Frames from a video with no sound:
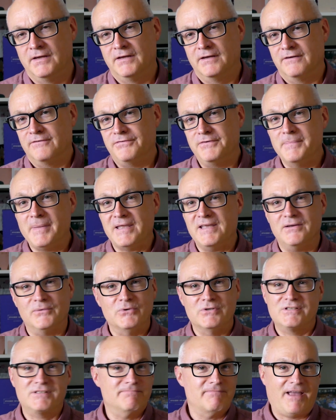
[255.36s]
For me, it
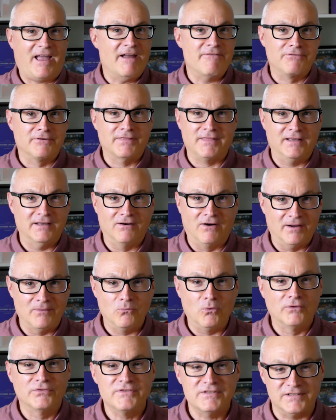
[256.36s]
was everything I
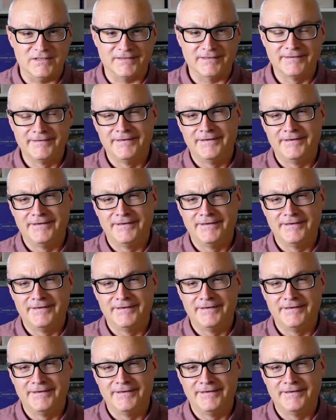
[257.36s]
wanted,